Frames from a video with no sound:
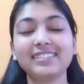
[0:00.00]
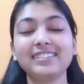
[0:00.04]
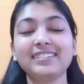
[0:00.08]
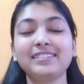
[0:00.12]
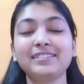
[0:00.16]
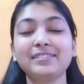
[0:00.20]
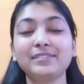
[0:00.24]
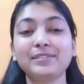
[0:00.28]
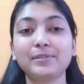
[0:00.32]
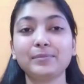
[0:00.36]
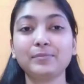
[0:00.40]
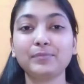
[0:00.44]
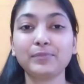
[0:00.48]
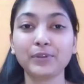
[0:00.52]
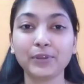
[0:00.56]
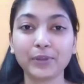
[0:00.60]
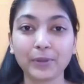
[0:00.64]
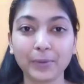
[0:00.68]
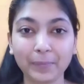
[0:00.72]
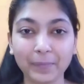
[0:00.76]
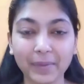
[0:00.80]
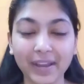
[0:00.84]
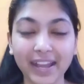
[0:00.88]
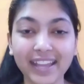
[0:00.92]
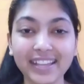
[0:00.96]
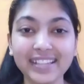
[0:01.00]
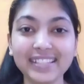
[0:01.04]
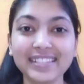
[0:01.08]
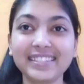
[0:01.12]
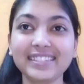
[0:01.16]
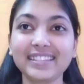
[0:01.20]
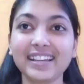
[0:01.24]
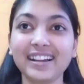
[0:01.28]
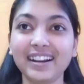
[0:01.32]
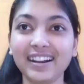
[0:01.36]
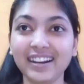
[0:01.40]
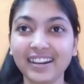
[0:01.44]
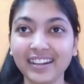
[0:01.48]
This is a book by
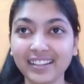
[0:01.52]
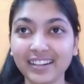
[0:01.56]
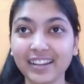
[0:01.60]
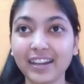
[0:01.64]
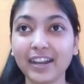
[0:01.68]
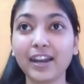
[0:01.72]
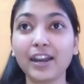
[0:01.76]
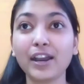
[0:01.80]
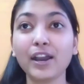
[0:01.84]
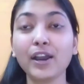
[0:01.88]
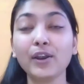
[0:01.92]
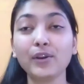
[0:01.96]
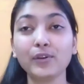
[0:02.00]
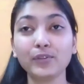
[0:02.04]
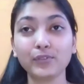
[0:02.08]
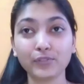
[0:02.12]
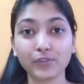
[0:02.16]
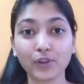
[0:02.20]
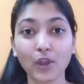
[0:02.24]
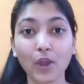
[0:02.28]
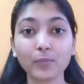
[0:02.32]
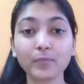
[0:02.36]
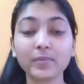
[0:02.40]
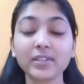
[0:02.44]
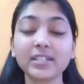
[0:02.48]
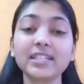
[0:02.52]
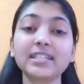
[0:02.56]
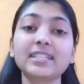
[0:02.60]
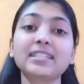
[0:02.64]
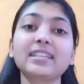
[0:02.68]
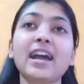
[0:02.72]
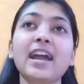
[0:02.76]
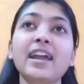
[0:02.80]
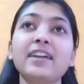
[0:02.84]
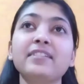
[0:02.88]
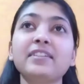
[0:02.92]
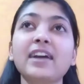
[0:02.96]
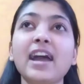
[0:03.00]
Sahara
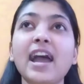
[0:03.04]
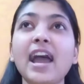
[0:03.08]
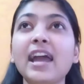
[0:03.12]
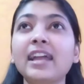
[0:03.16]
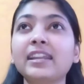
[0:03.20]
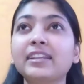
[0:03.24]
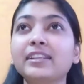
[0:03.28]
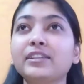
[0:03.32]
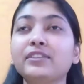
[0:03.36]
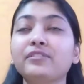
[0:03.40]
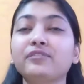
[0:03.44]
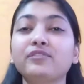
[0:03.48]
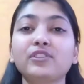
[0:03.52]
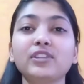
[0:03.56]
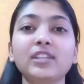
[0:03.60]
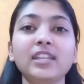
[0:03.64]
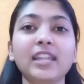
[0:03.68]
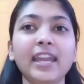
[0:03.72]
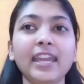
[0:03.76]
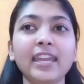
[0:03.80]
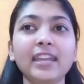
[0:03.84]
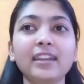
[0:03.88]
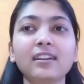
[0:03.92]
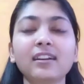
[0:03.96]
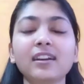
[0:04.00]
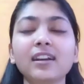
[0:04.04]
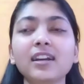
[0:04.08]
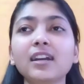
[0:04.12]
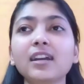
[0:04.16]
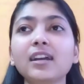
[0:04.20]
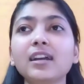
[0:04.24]
Roberts. I've had it for like